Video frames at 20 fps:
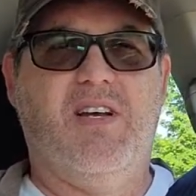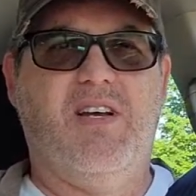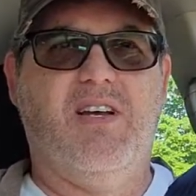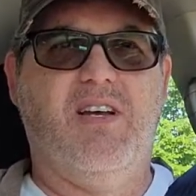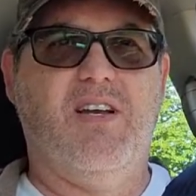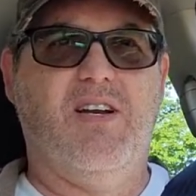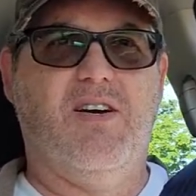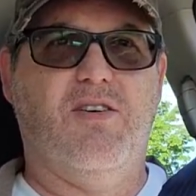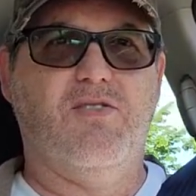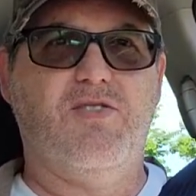
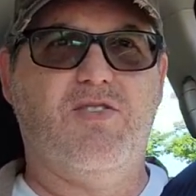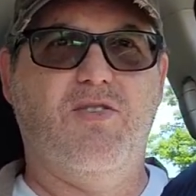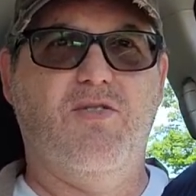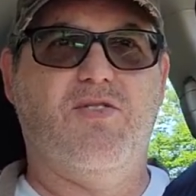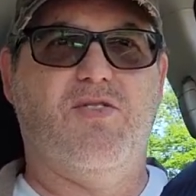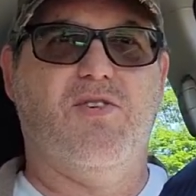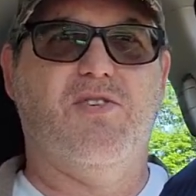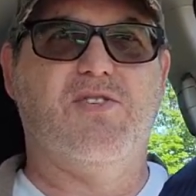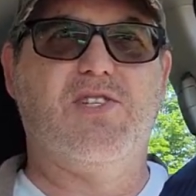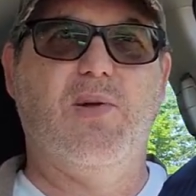you know, two
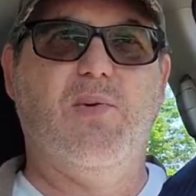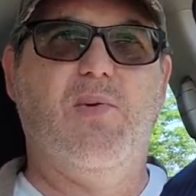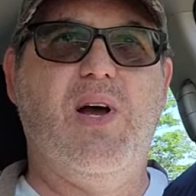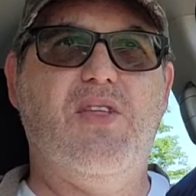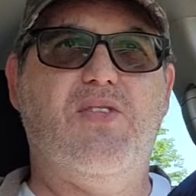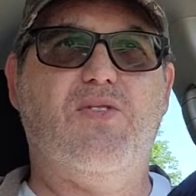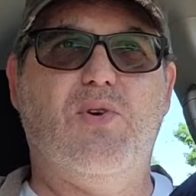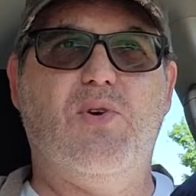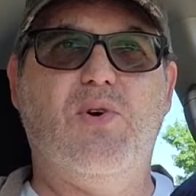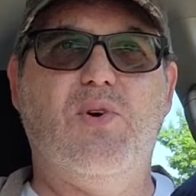thirds of the way
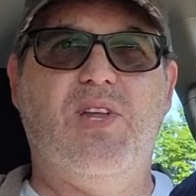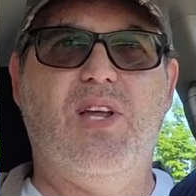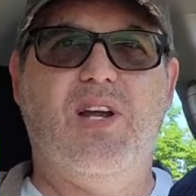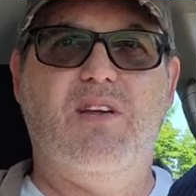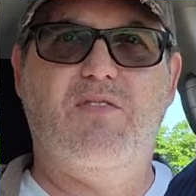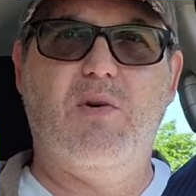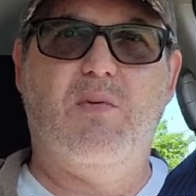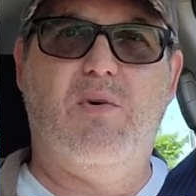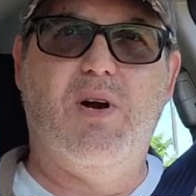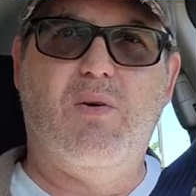through, and then
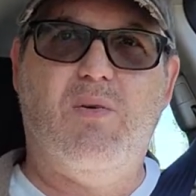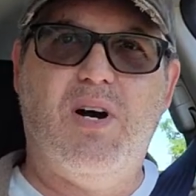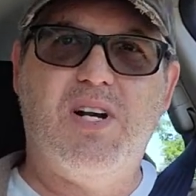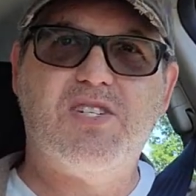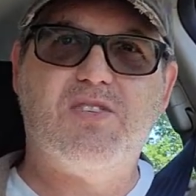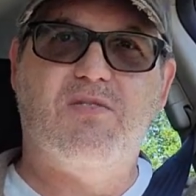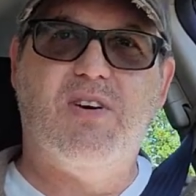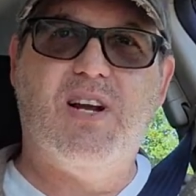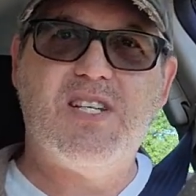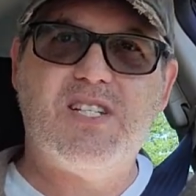if you want to
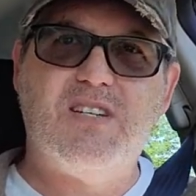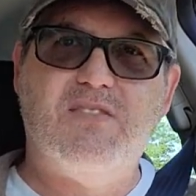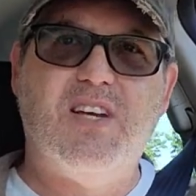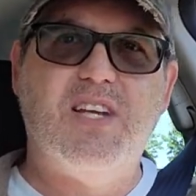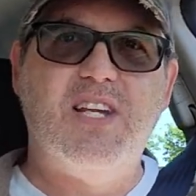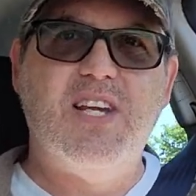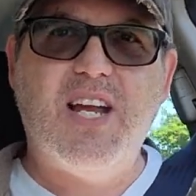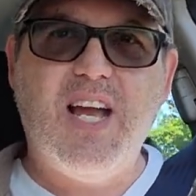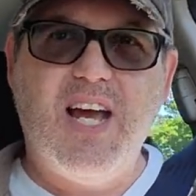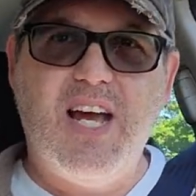watch the rest of
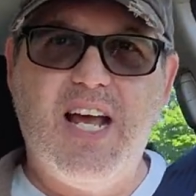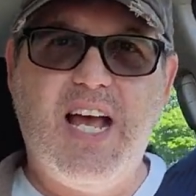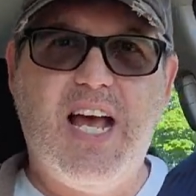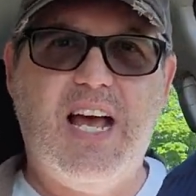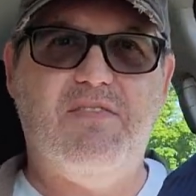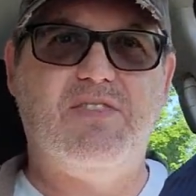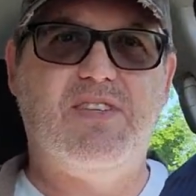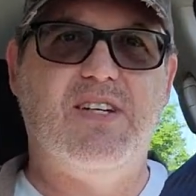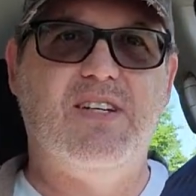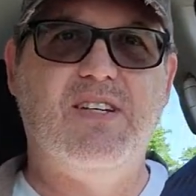it, you kind of
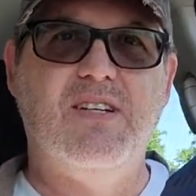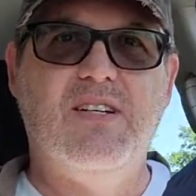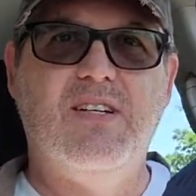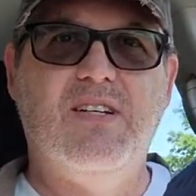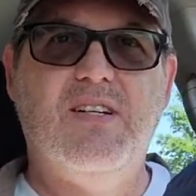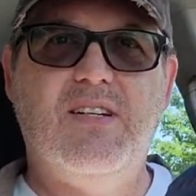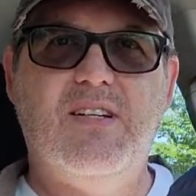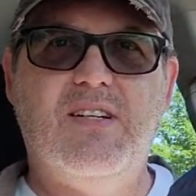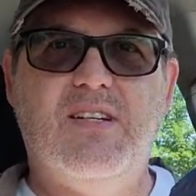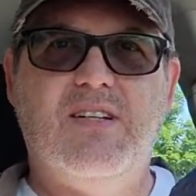have to
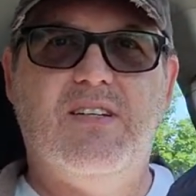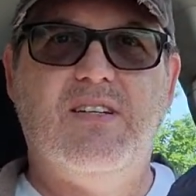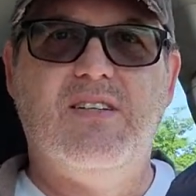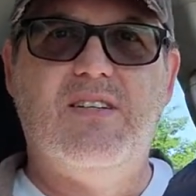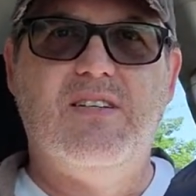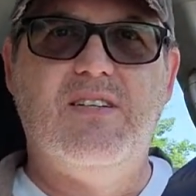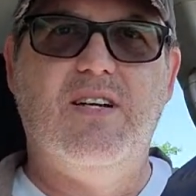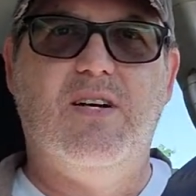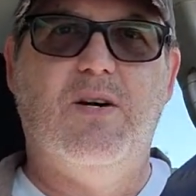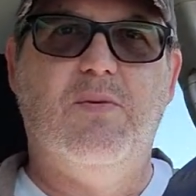
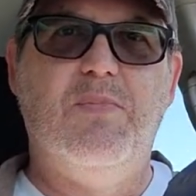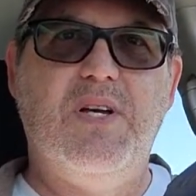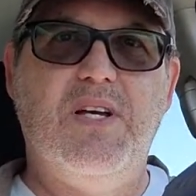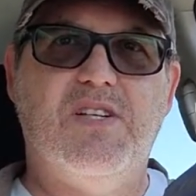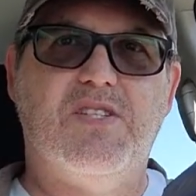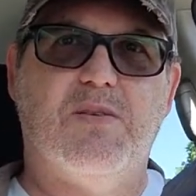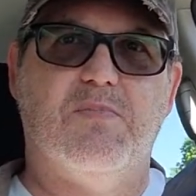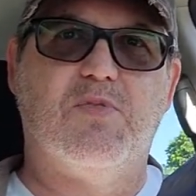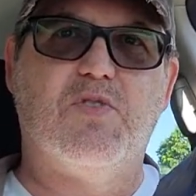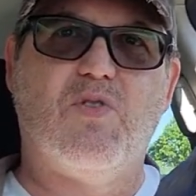be a
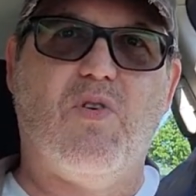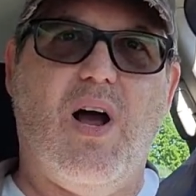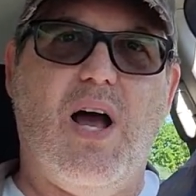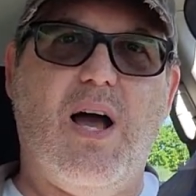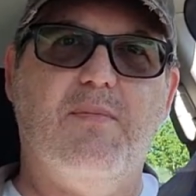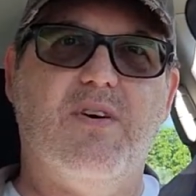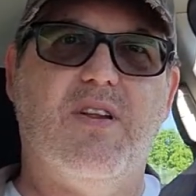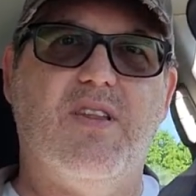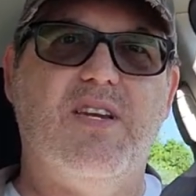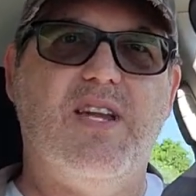
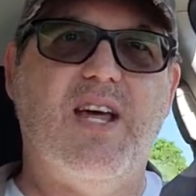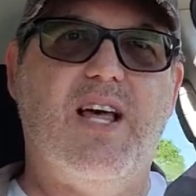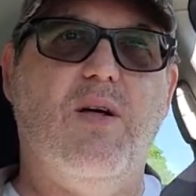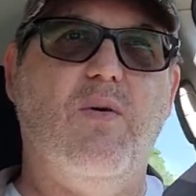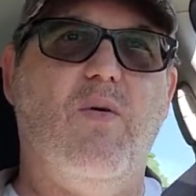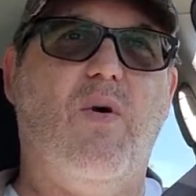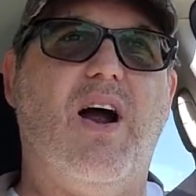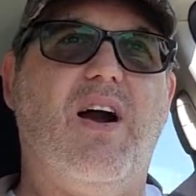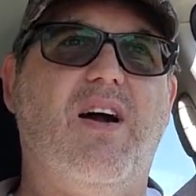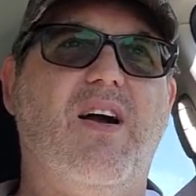subscriber to the
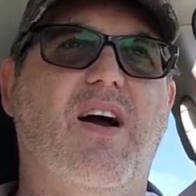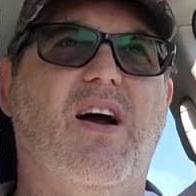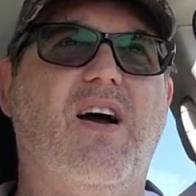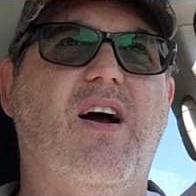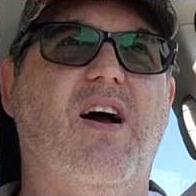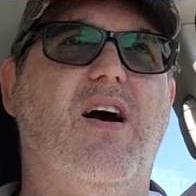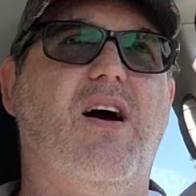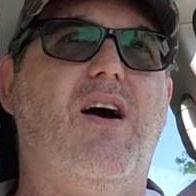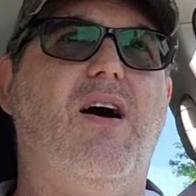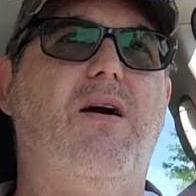
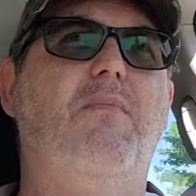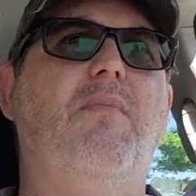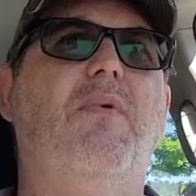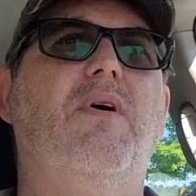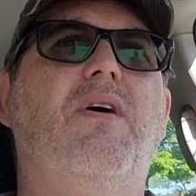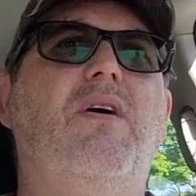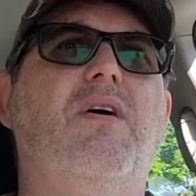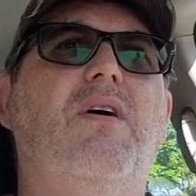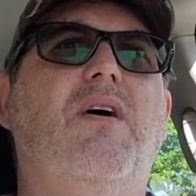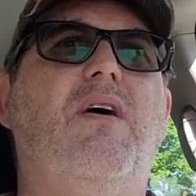
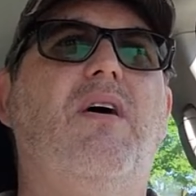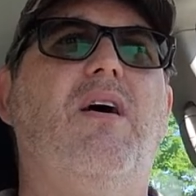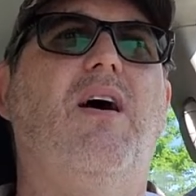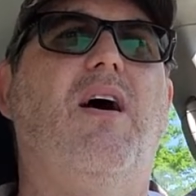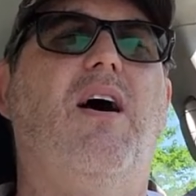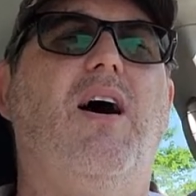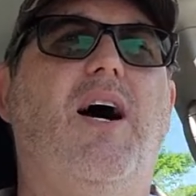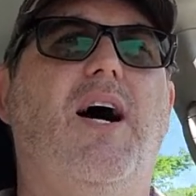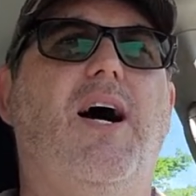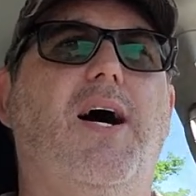
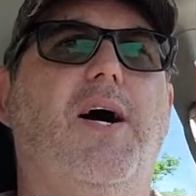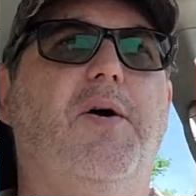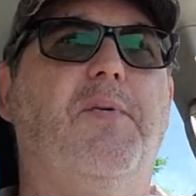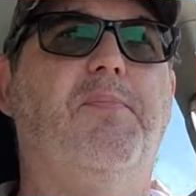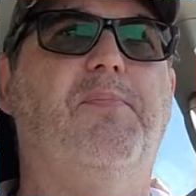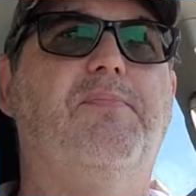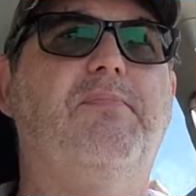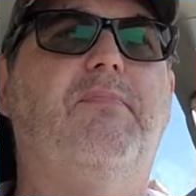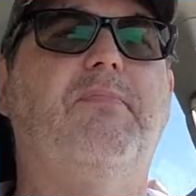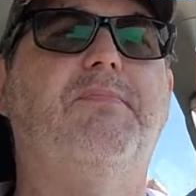dailywire.com
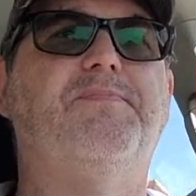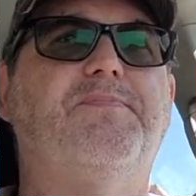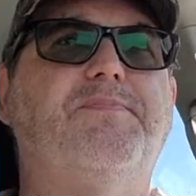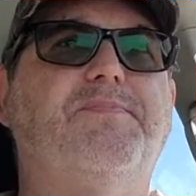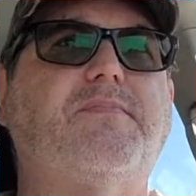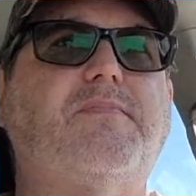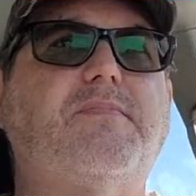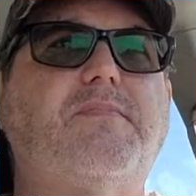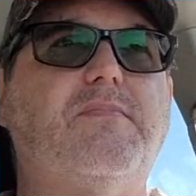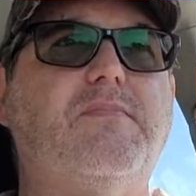um,
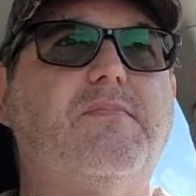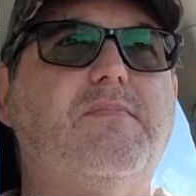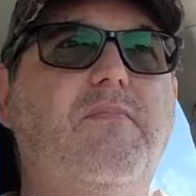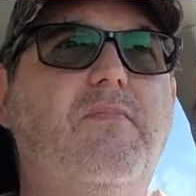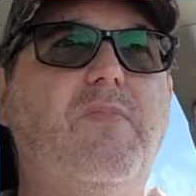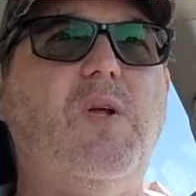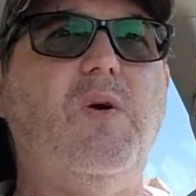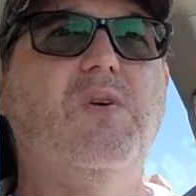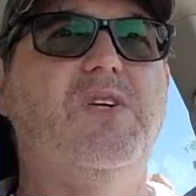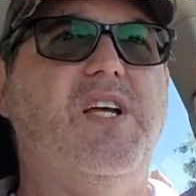
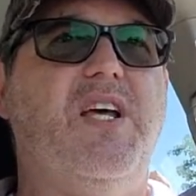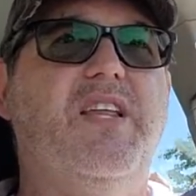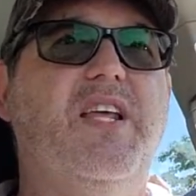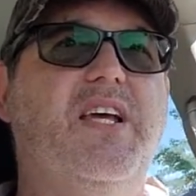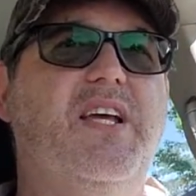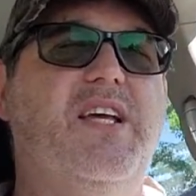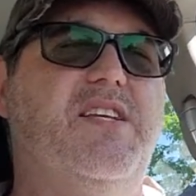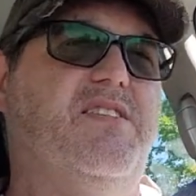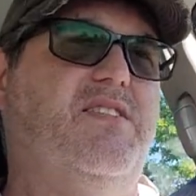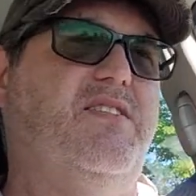which i
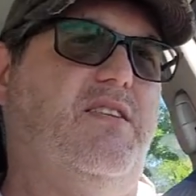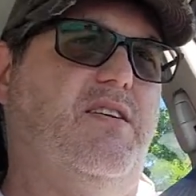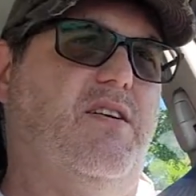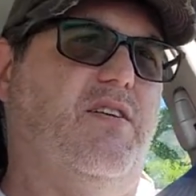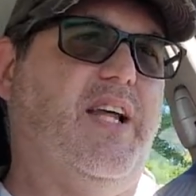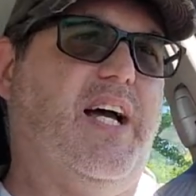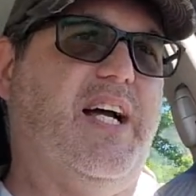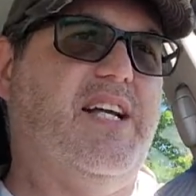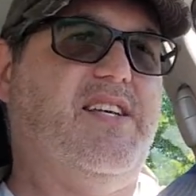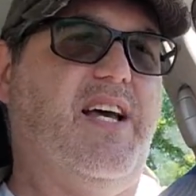think is you know
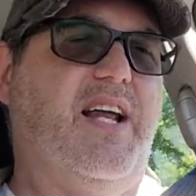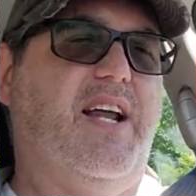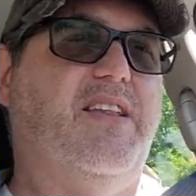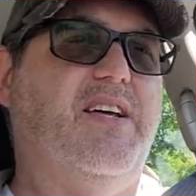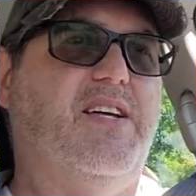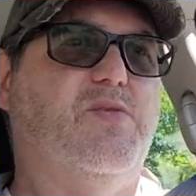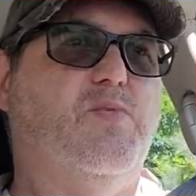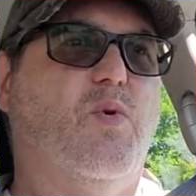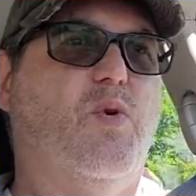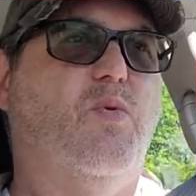like i said i think
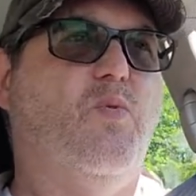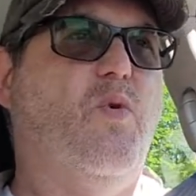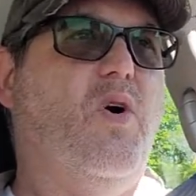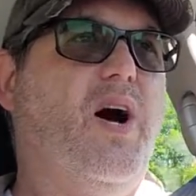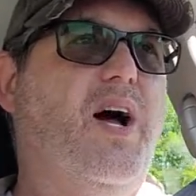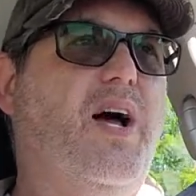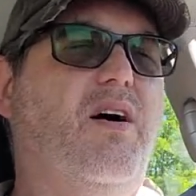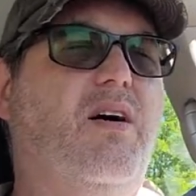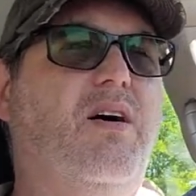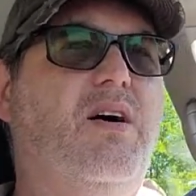it's
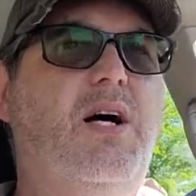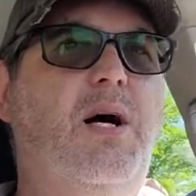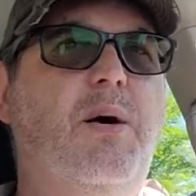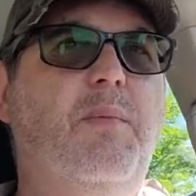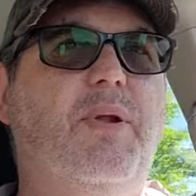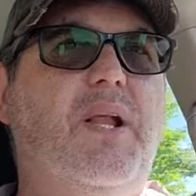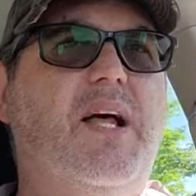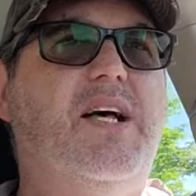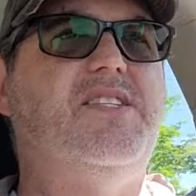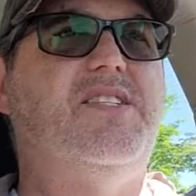worthwhile
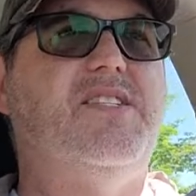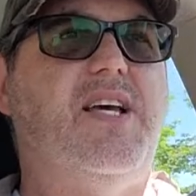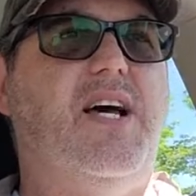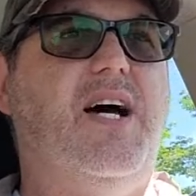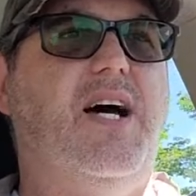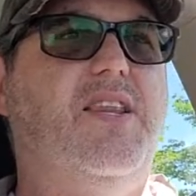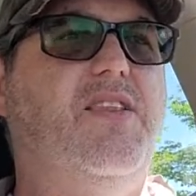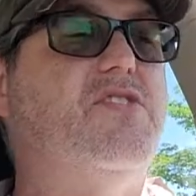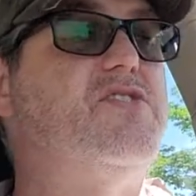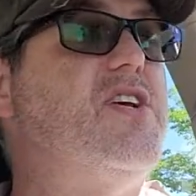plus
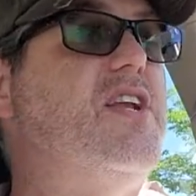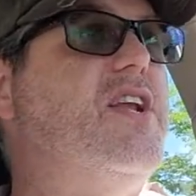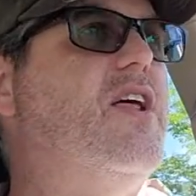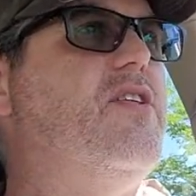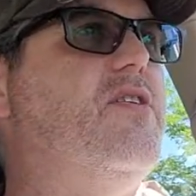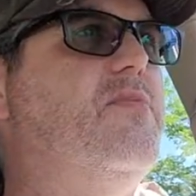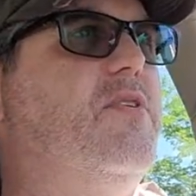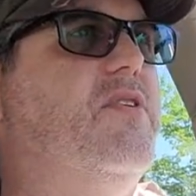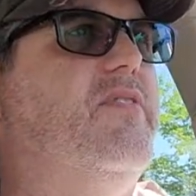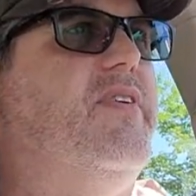uh, there's
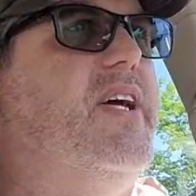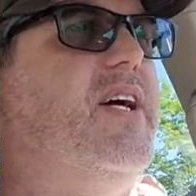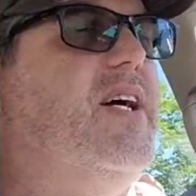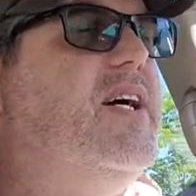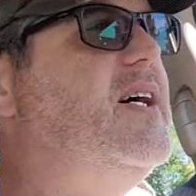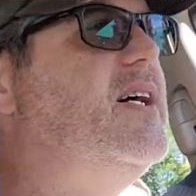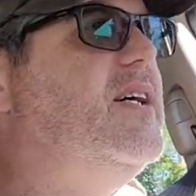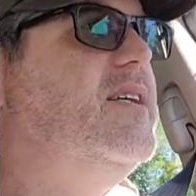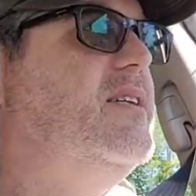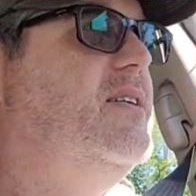another movie
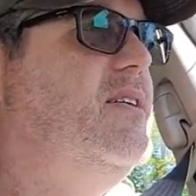uh,